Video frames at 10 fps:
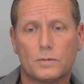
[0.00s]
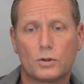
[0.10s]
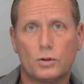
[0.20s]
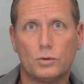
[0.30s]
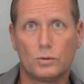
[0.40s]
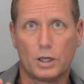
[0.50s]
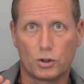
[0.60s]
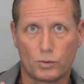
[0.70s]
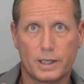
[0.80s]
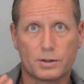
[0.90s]
to
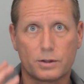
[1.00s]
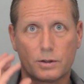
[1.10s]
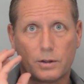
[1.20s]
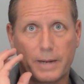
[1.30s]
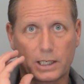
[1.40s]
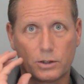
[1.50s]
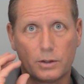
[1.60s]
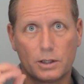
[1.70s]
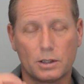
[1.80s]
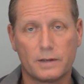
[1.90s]
address the
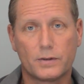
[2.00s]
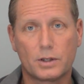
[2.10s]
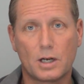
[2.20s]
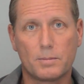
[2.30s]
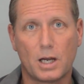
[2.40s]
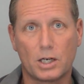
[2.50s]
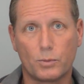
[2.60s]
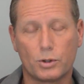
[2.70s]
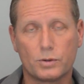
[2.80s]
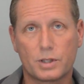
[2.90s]
bacteria that live at the gum line
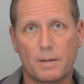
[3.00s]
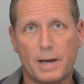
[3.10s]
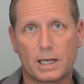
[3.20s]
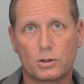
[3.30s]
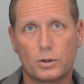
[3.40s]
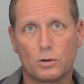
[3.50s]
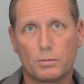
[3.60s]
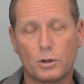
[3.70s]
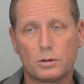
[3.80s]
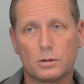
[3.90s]
and reduce that bacterial
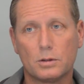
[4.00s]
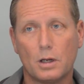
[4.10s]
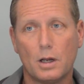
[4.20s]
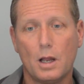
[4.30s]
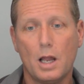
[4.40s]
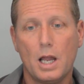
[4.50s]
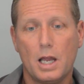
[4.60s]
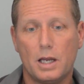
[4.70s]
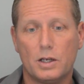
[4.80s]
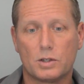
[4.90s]
burden
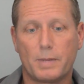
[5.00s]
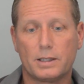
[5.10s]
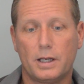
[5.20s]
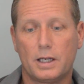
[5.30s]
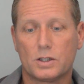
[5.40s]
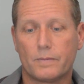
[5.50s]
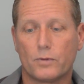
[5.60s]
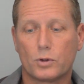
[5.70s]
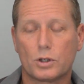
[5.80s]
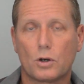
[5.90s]
is by taking some
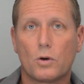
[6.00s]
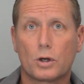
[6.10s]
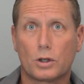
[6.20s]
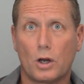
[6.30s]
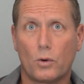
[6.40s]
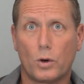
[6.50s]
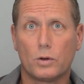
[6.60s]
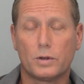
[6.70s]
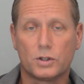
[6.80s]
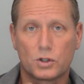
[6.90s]
virgin coconut
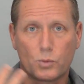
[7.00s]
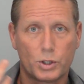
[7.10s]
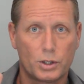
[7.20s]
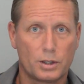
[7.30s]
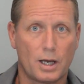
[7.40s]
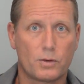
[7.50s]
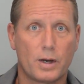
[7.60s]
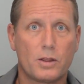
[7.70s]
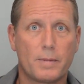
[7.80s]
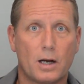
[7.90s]
oil and swishing that
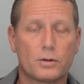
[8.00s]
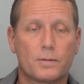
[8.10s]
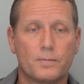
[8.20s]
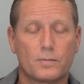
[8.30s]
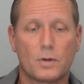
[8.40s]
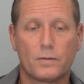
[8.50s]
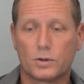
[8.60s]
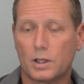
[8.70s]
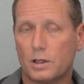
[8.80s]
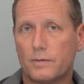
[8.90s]
around the mouth for
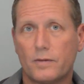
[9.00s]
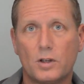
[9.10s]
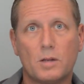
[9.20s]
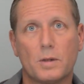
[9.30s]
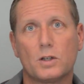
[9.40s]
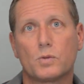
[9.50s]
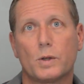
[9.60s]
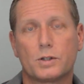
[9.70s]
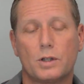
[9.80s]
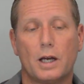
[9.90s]
10 to 15 minutes
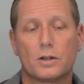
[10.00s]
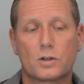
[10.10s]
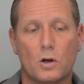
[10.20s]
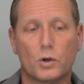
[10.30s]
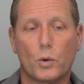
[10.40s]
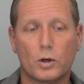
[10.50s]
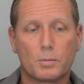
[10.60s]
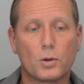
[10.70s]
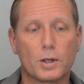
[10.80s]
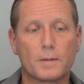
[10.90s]
once a day. It's called oil
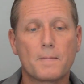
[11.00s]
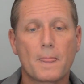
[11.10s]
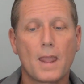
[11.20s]
pulling,